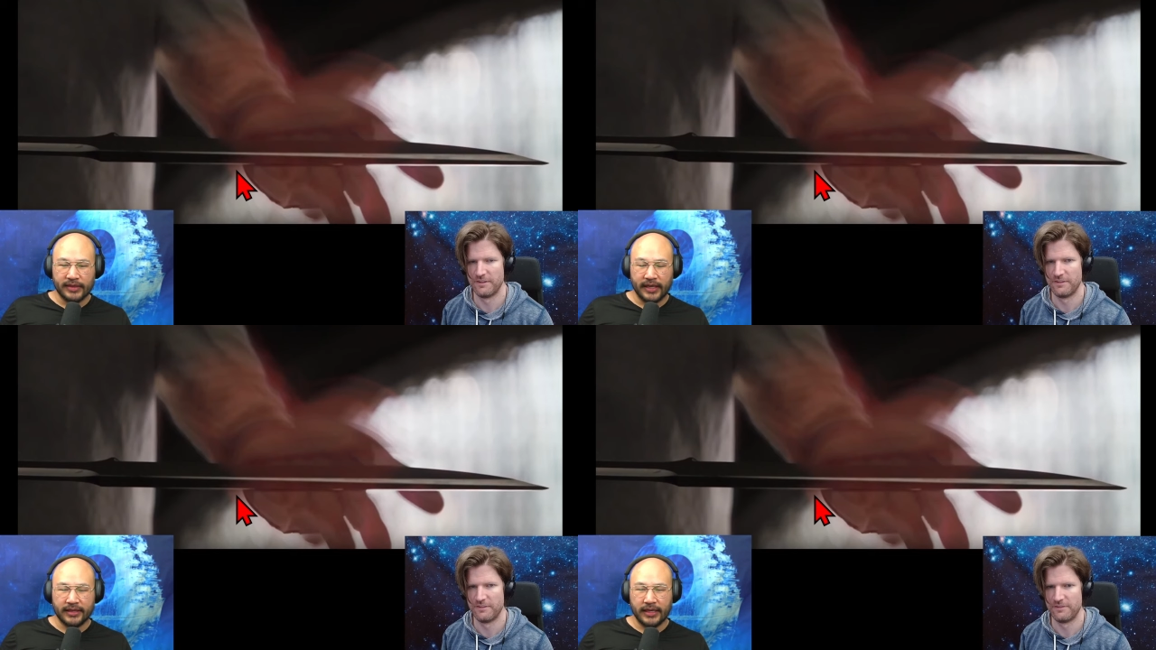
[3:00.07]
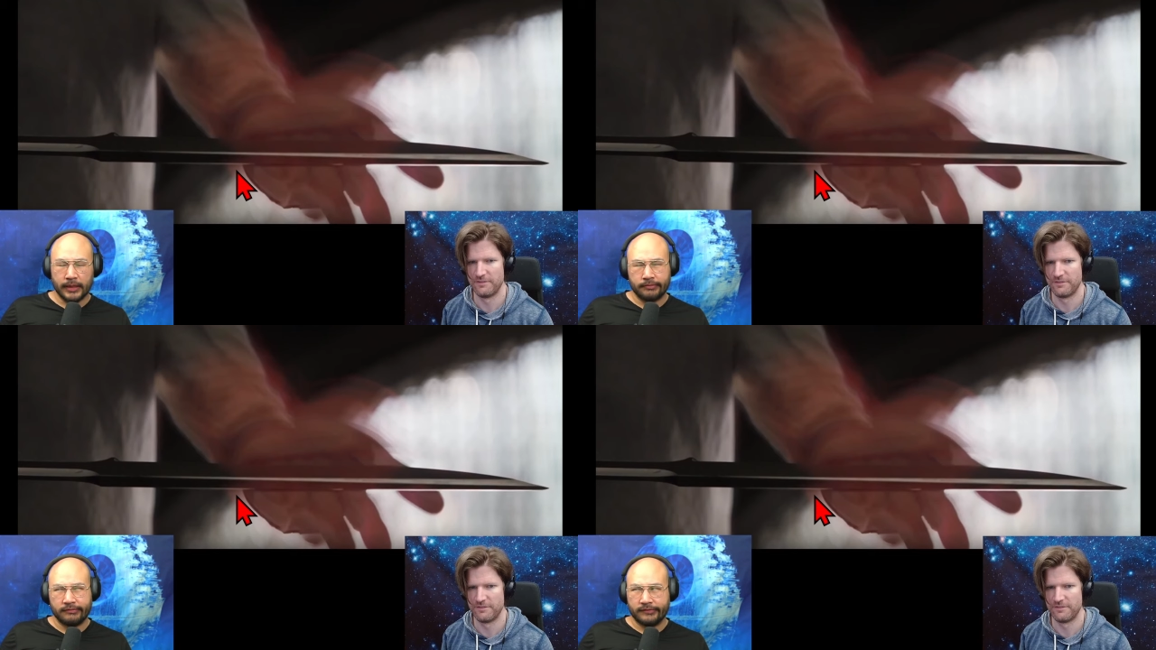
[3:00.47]
Speaker 1: like the
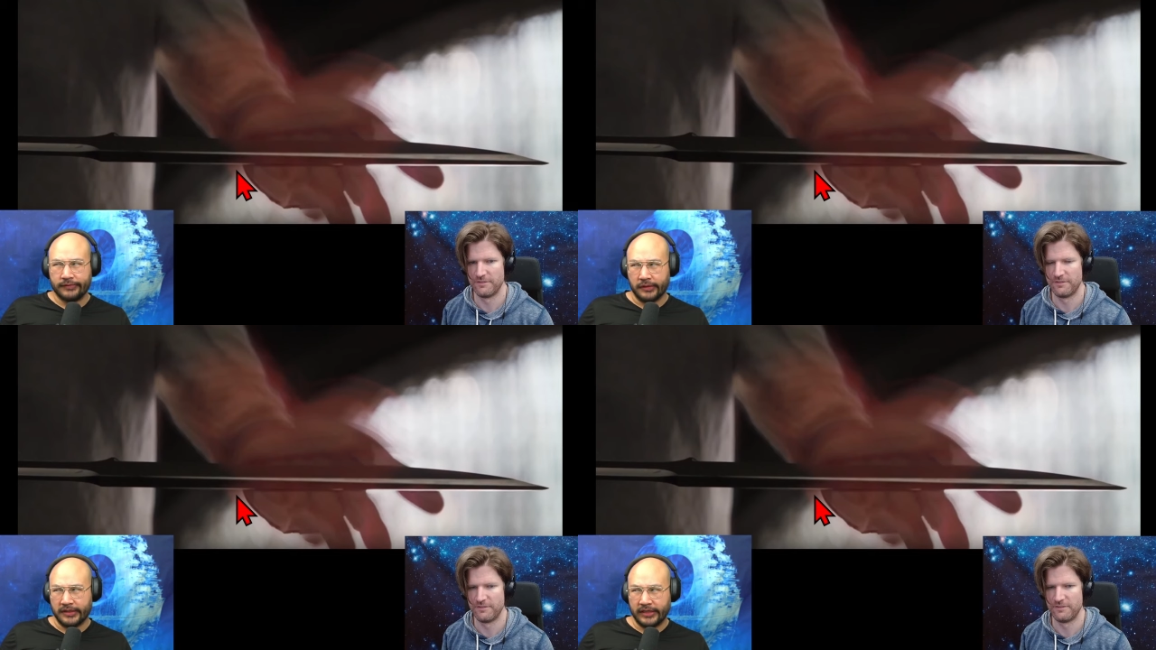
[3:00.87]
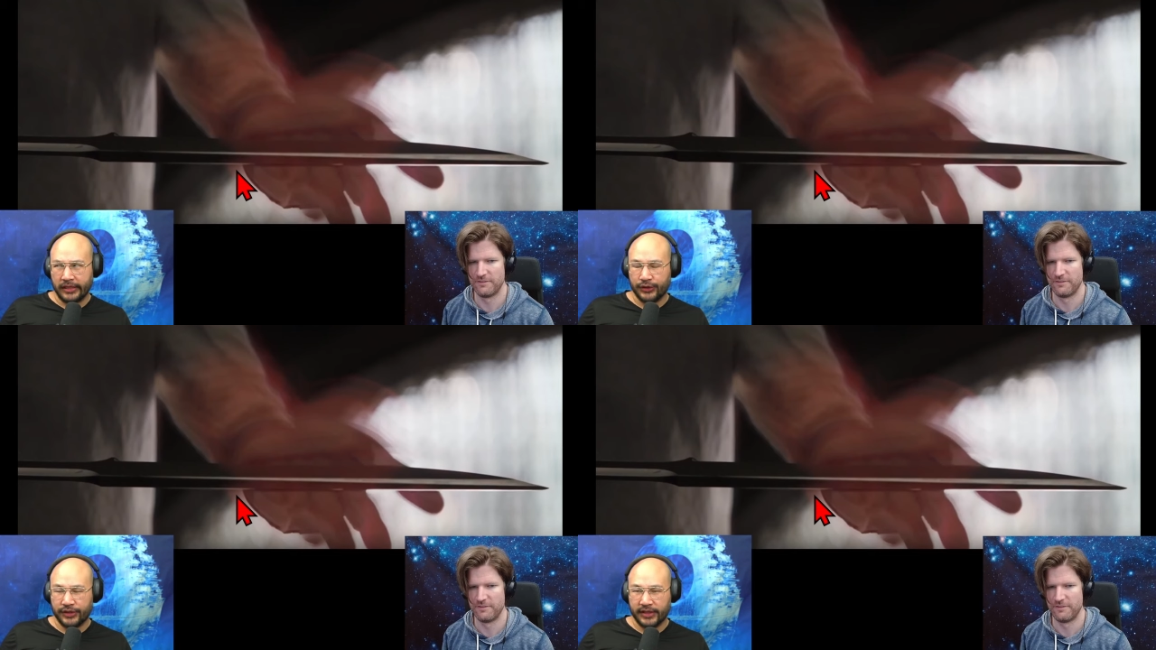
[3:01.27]

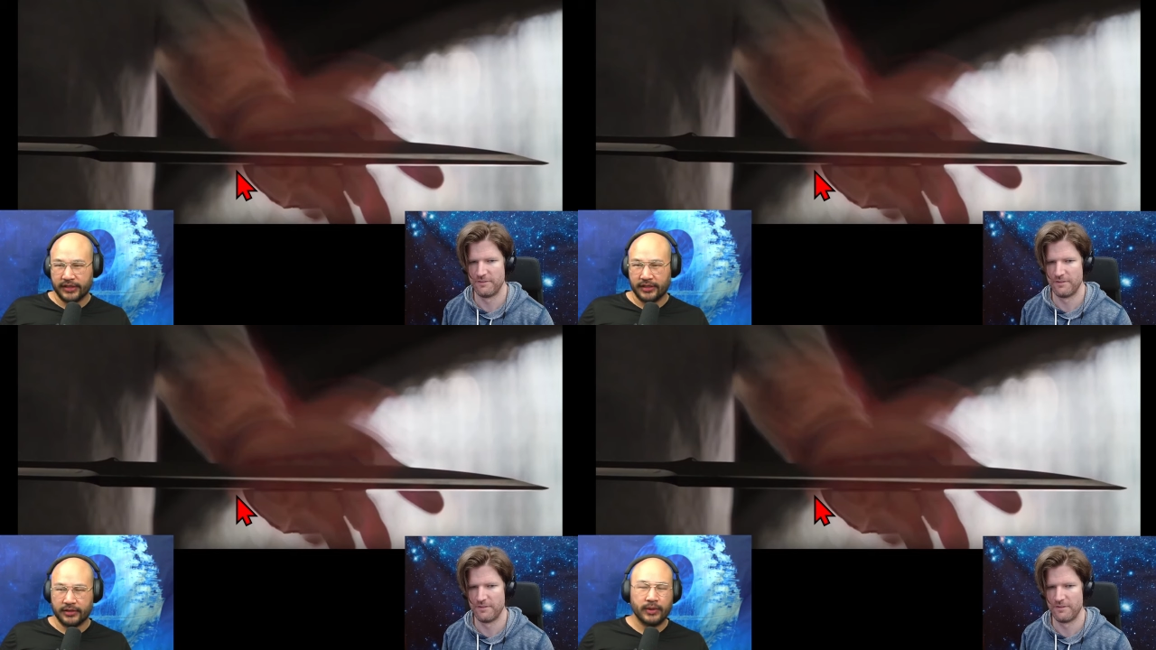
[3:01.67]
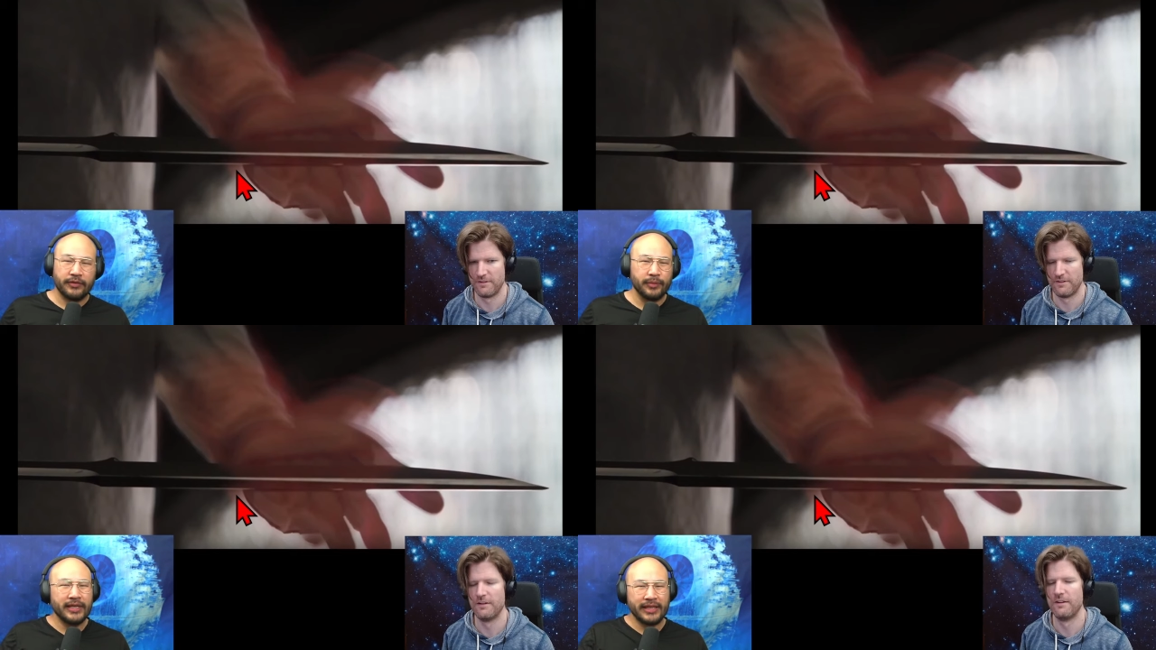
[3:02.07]
1400, 600, what a
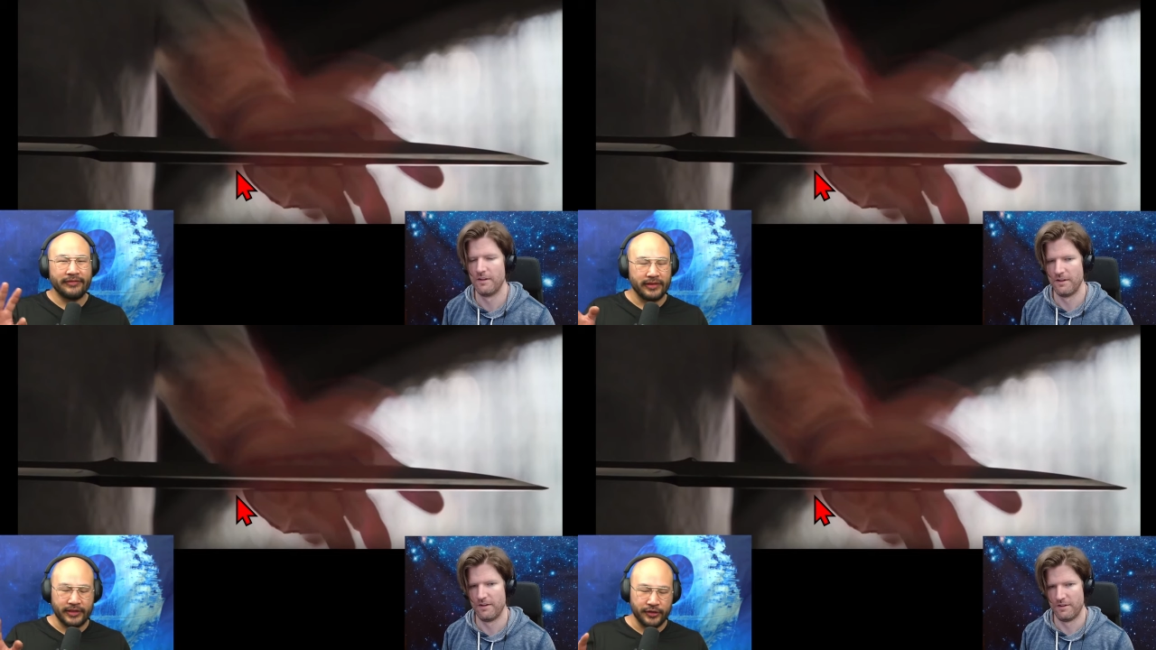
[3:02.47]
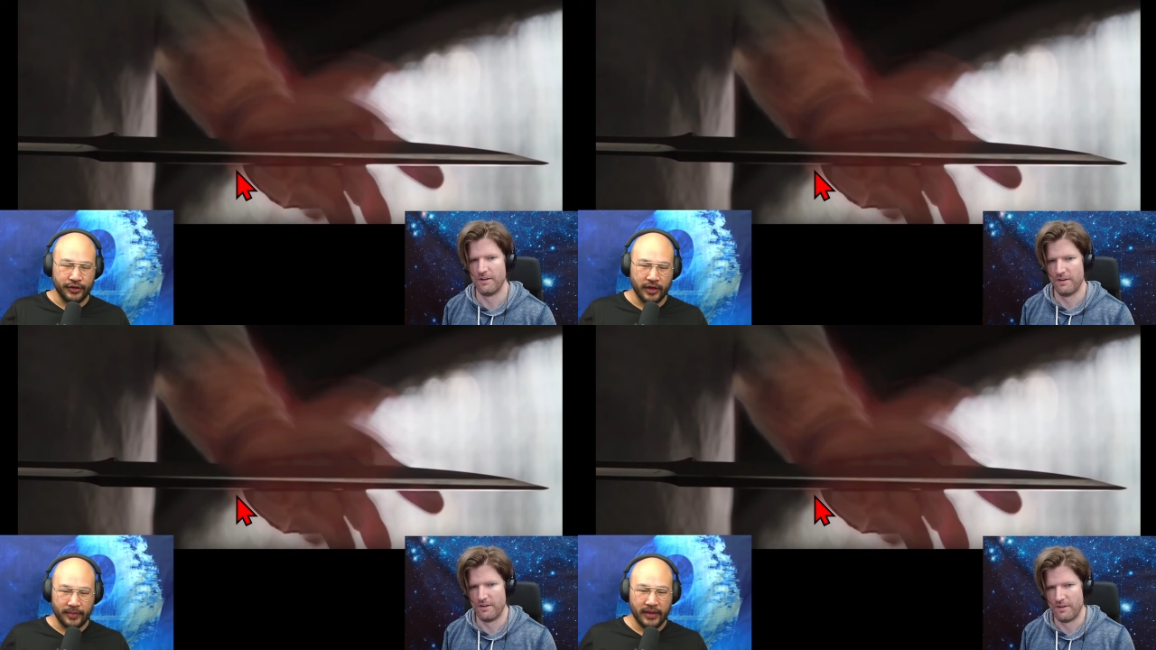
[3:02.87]
medieval
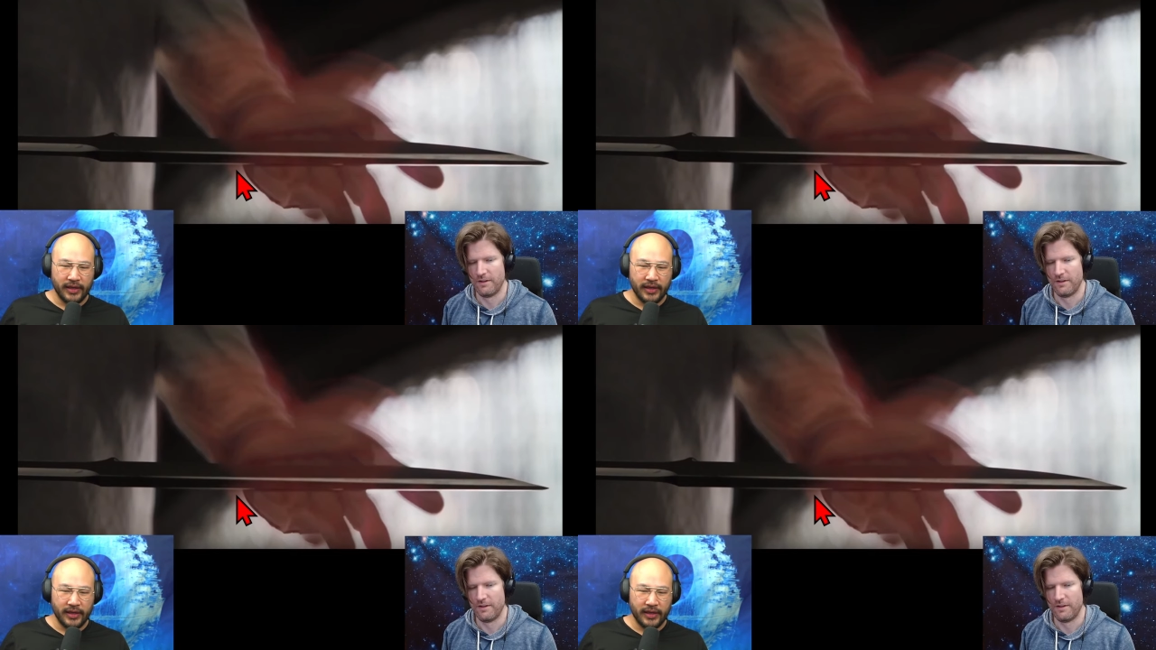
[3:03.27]
Europe,